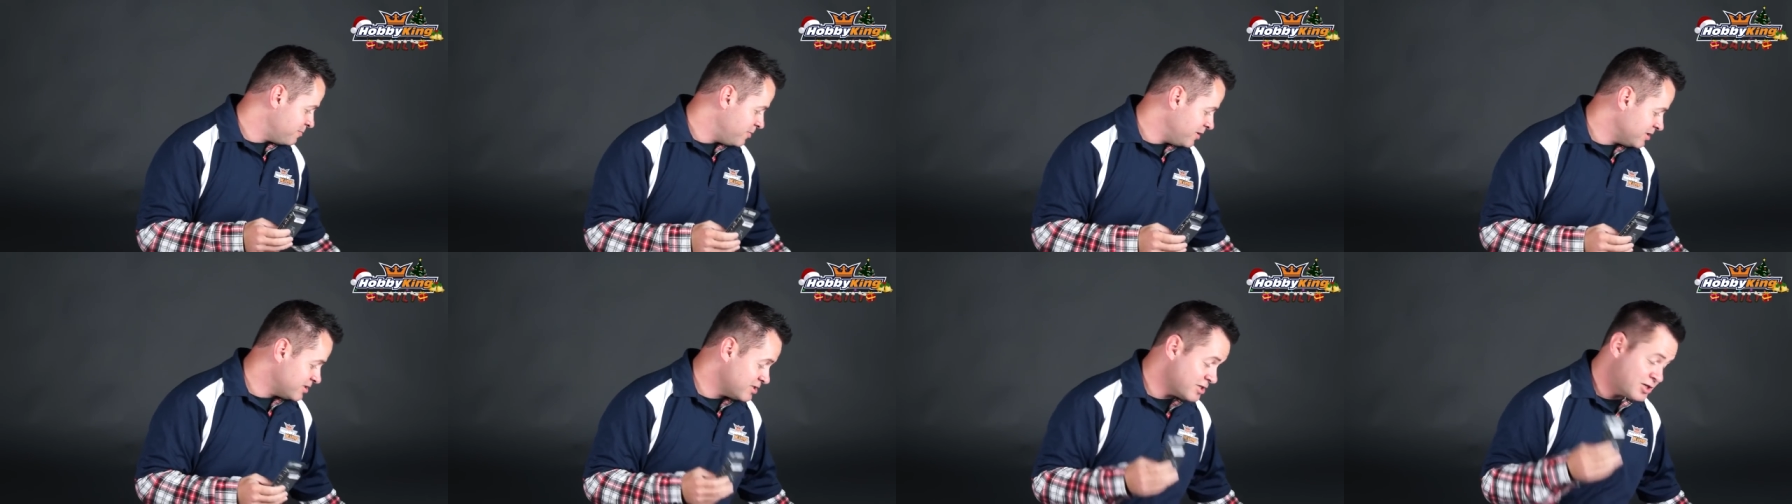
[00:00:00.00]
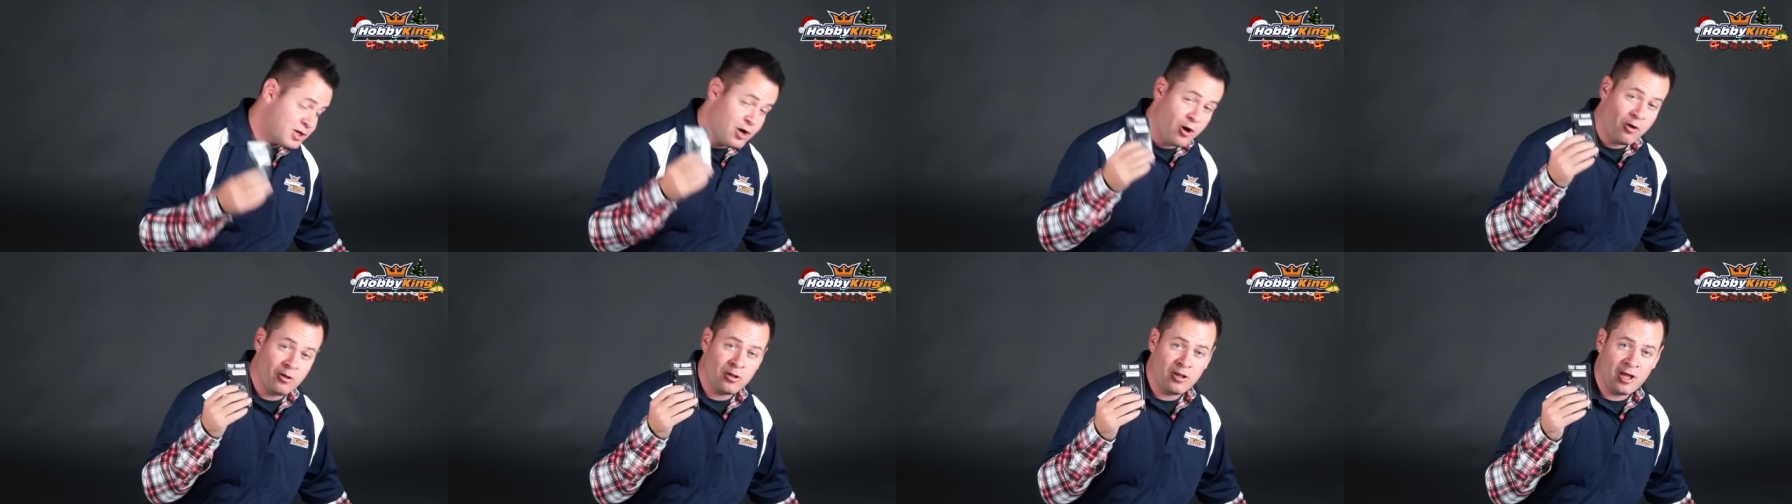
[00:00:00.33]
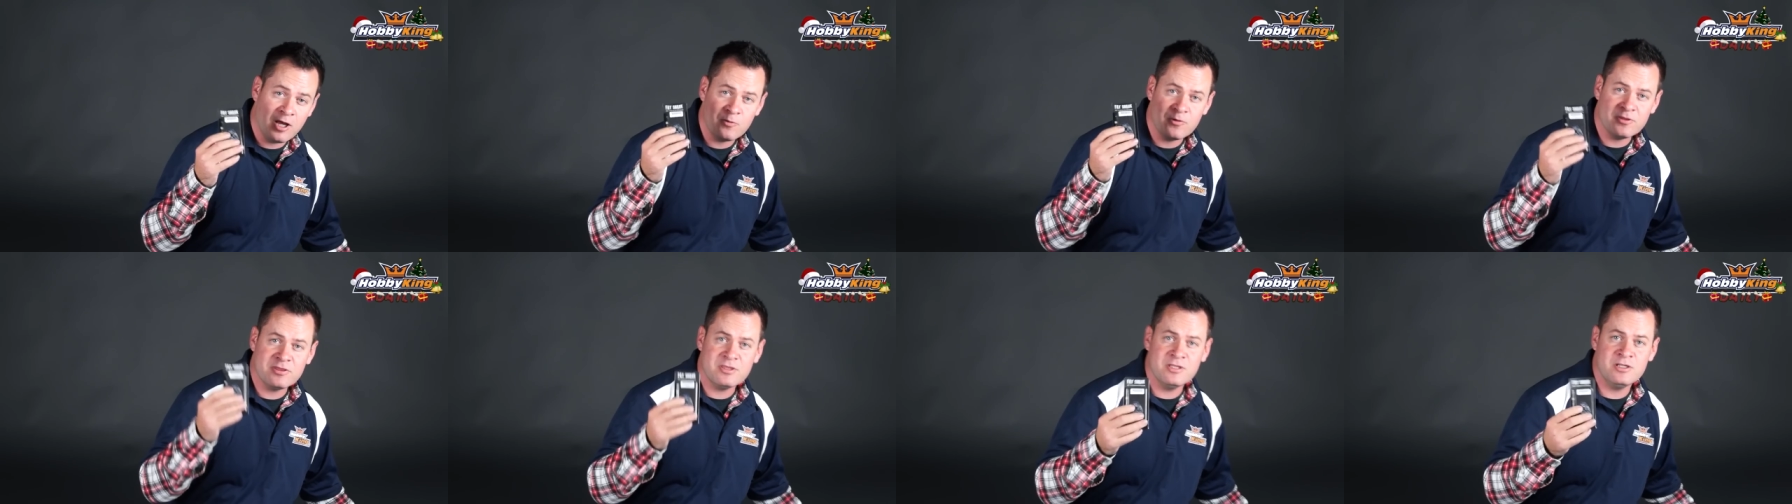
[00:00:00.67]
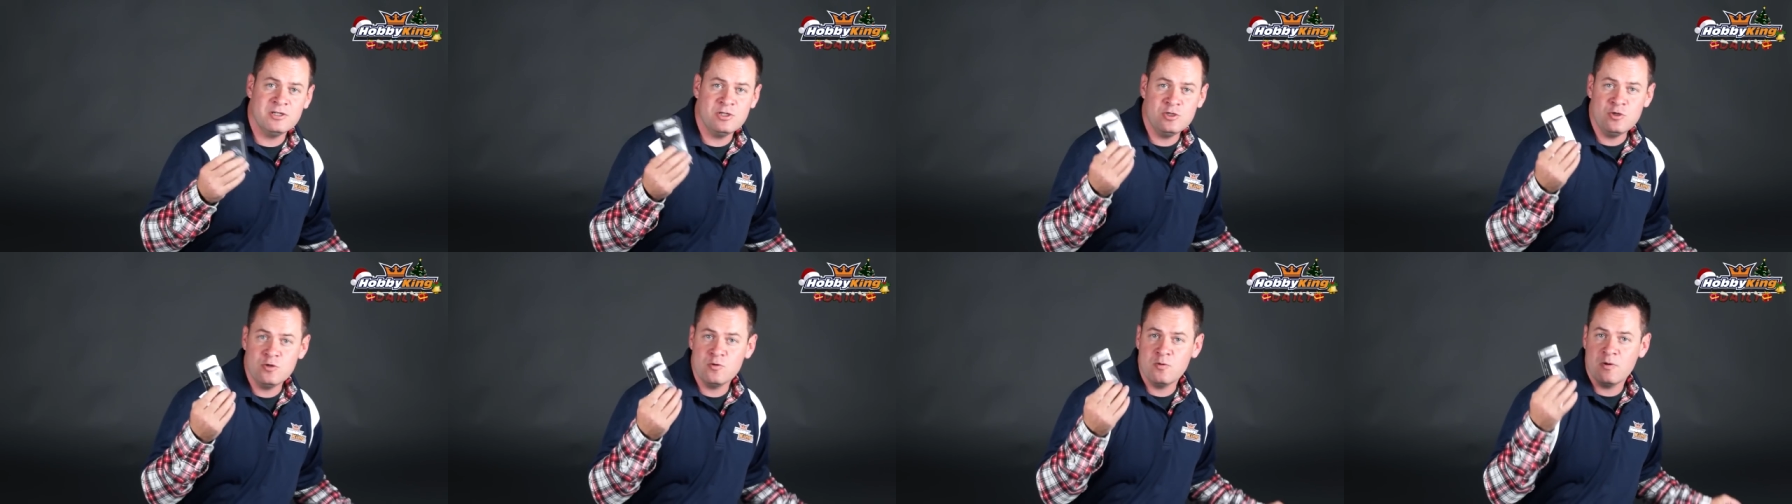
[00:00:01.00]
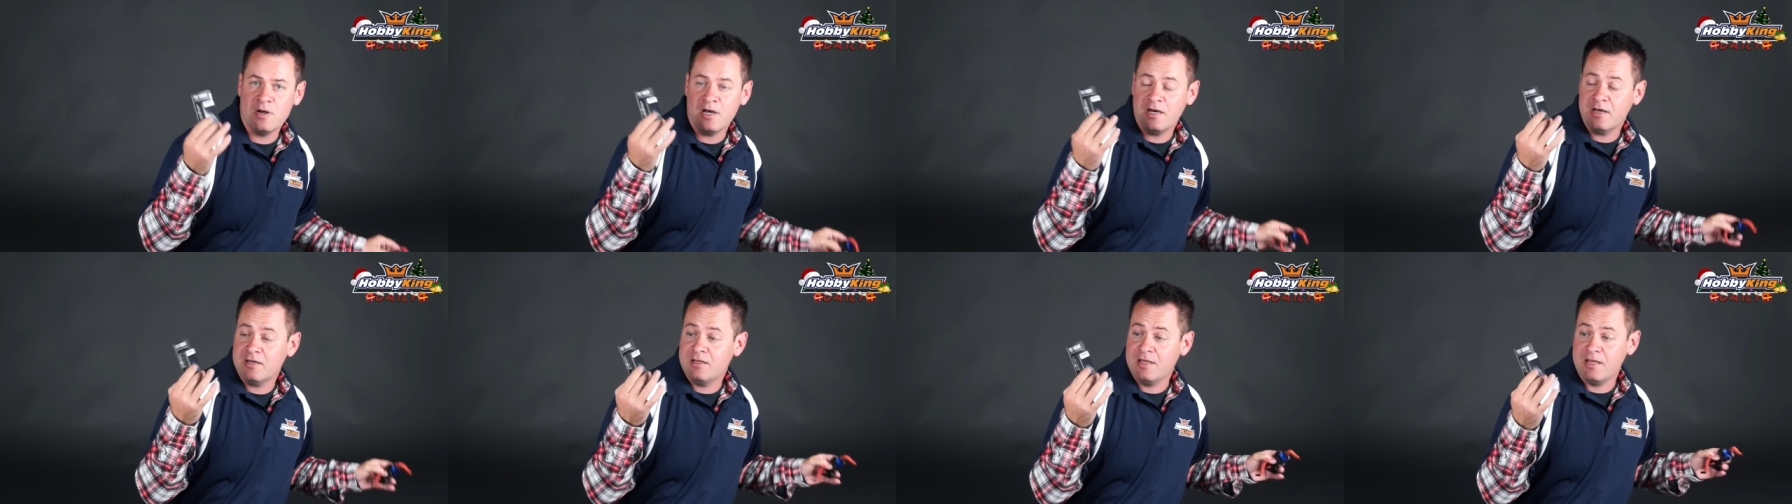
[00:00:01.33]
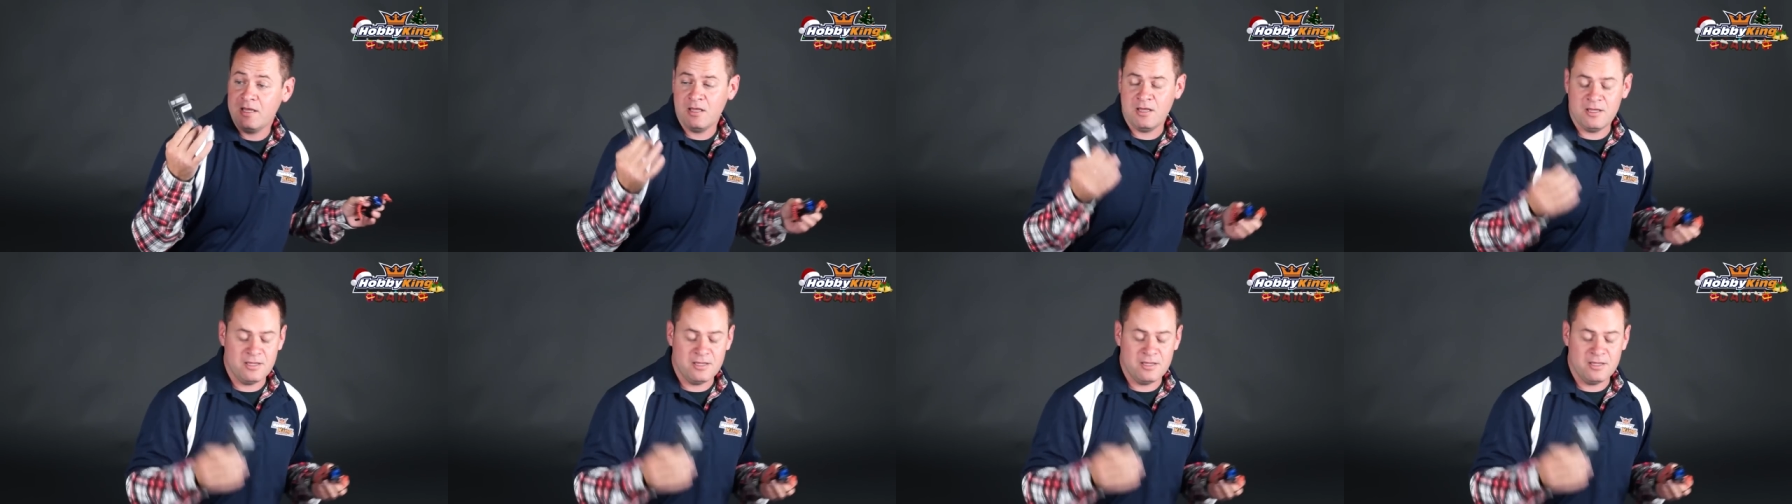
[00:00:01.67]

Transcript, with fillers: but to go along with the new uh,